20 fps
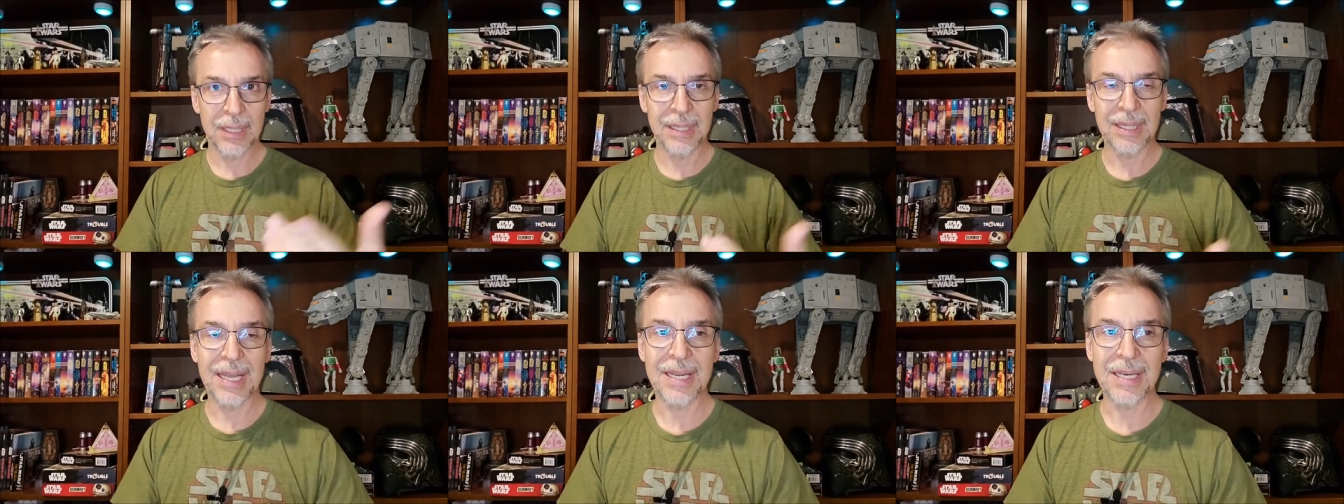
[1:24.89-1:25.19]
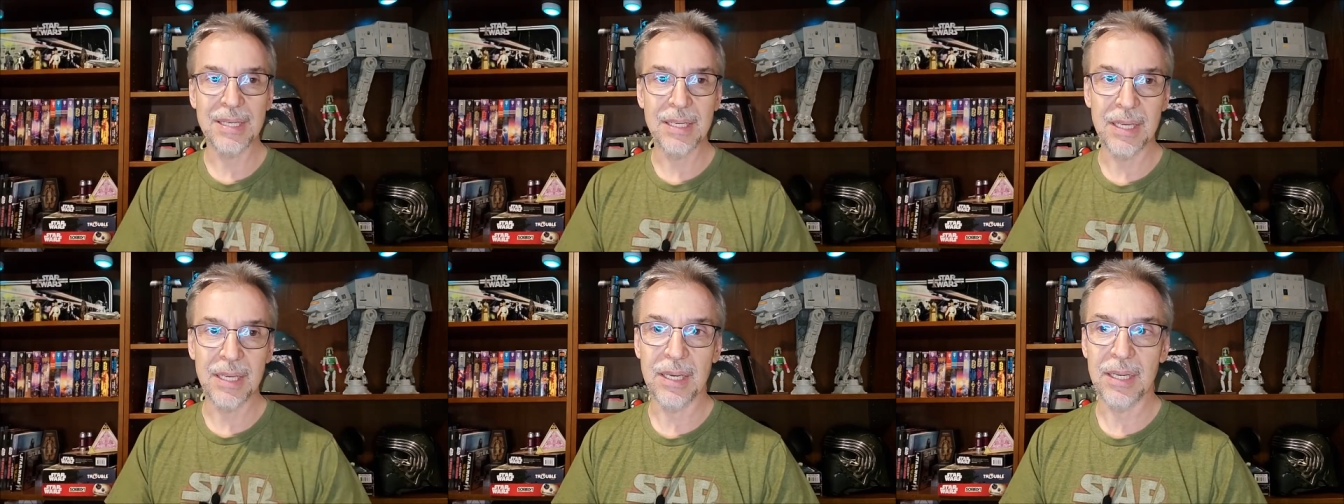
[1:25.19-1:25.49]
they
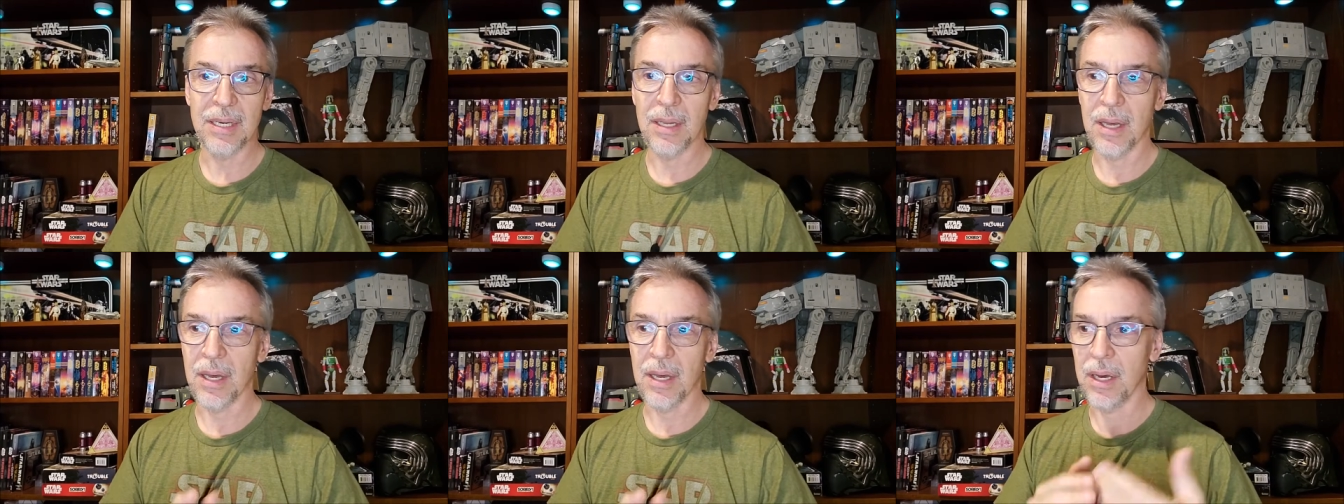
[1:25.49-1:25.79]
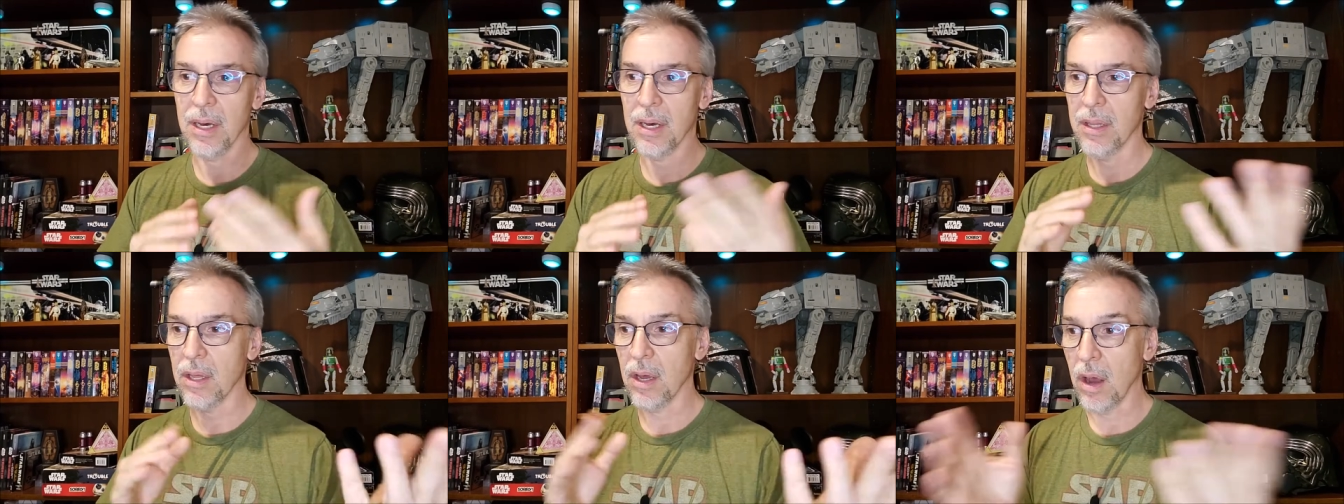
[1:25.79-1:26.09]
did
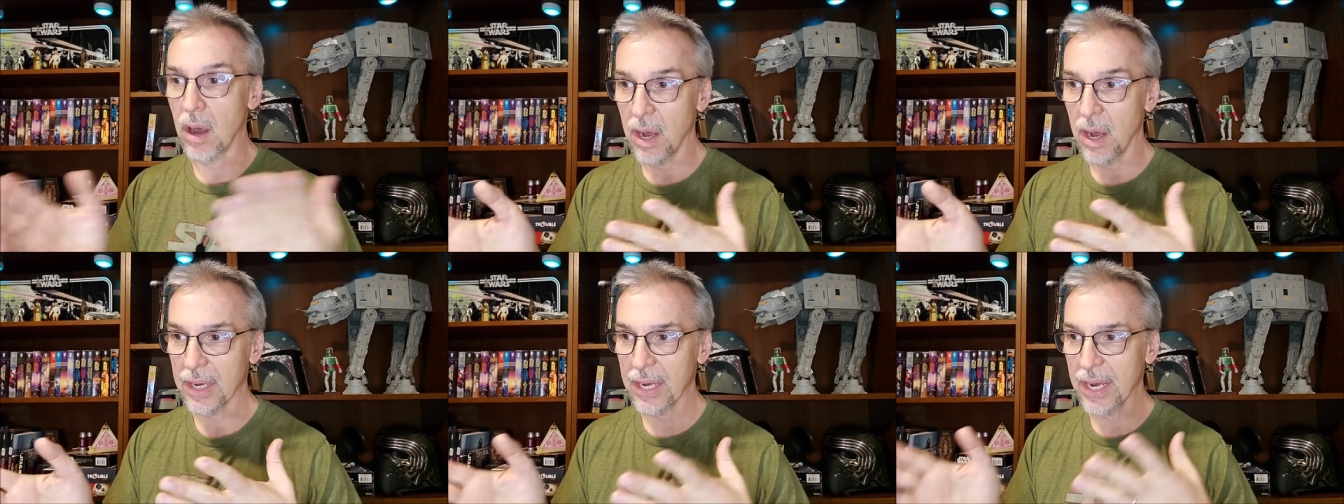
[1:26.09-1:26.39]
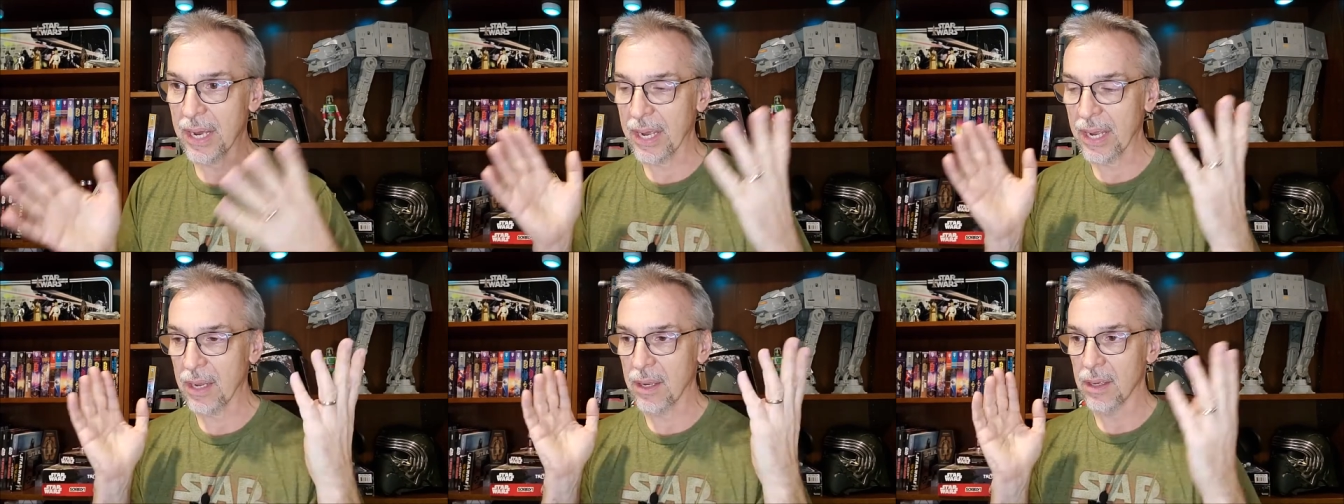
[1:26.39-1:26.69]
uh, the
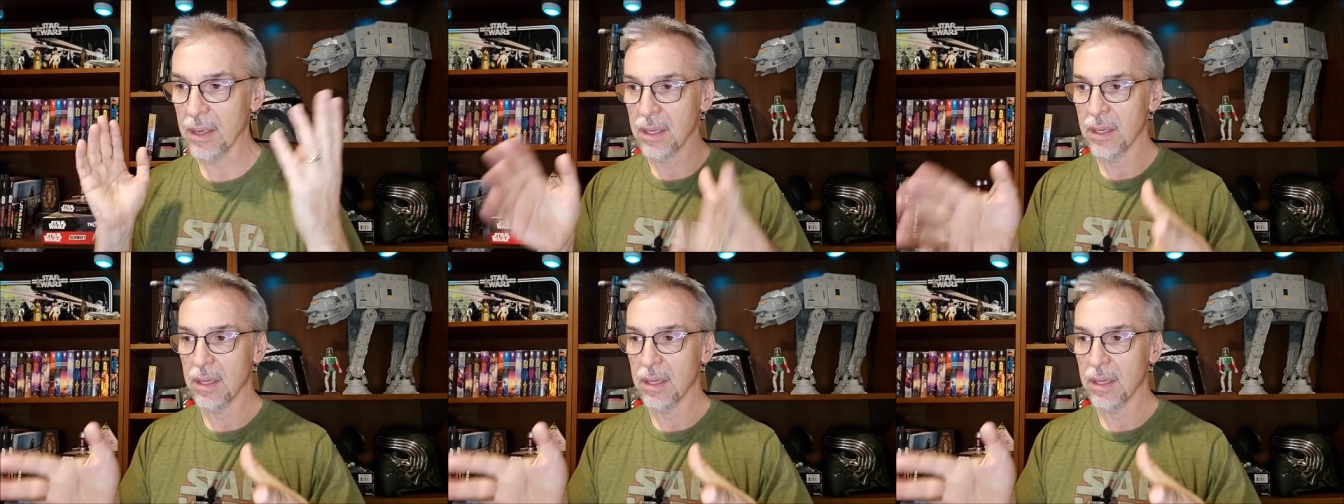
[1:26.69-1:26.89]
Hawkeye